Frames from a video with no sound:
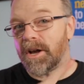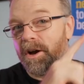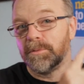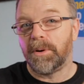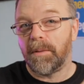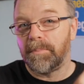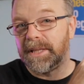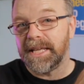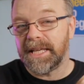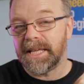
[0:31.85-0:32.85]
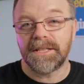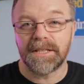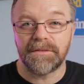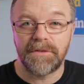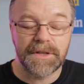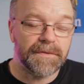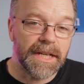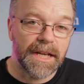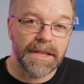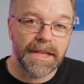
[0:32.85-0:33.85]
I will pop a link here to the first
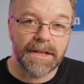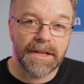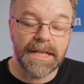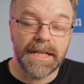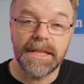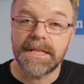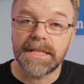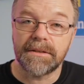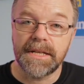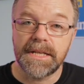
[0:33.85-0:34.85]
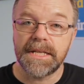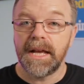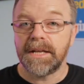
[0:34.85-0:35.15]
video that I did in this series